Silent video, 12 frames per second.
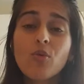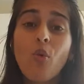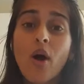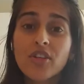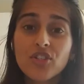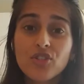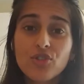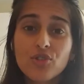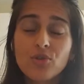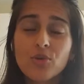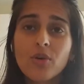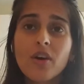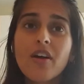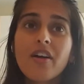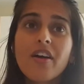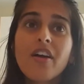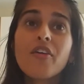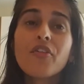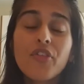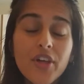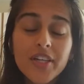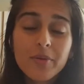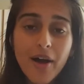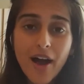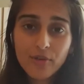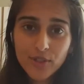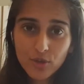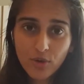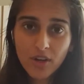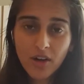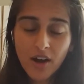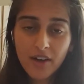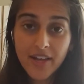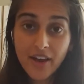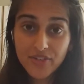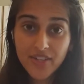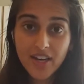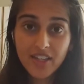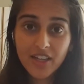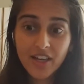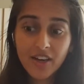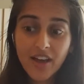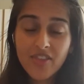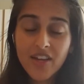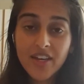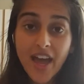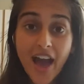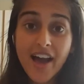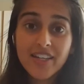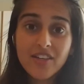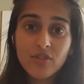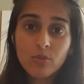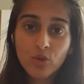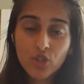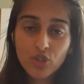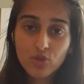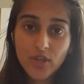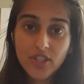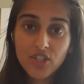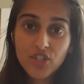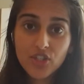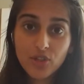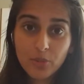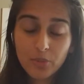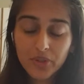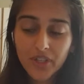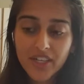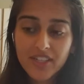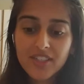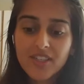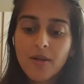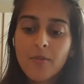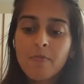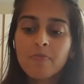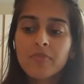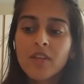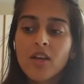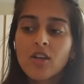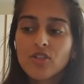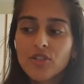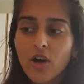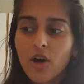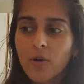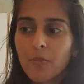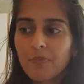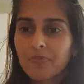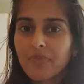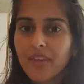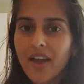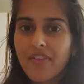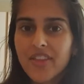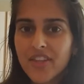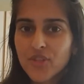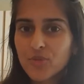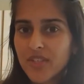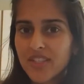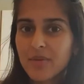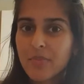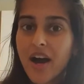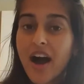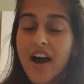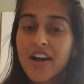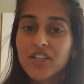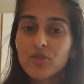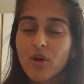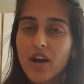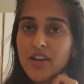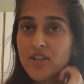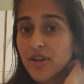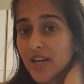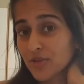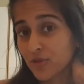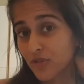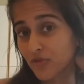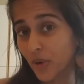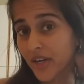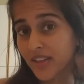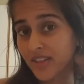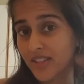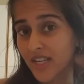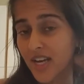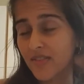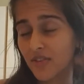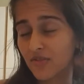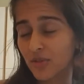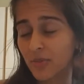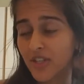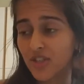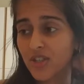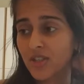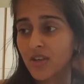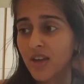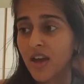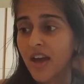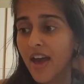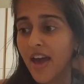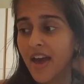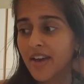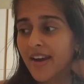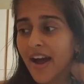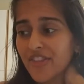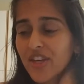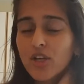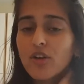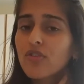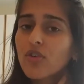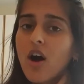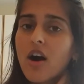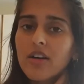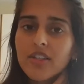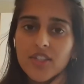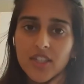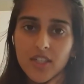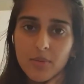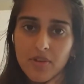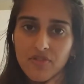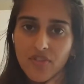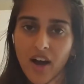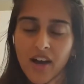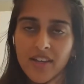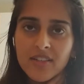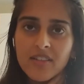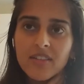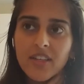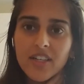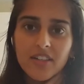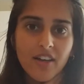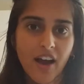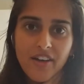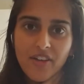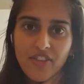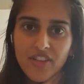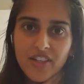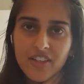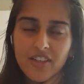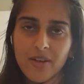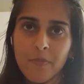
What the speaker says: want to think about what's going on outside of there and then add even more stress to your plate. So I think that's the reasoning behind why you guys are avoiding this kind of information. And I think overall it's gonna be fine. Like, I think.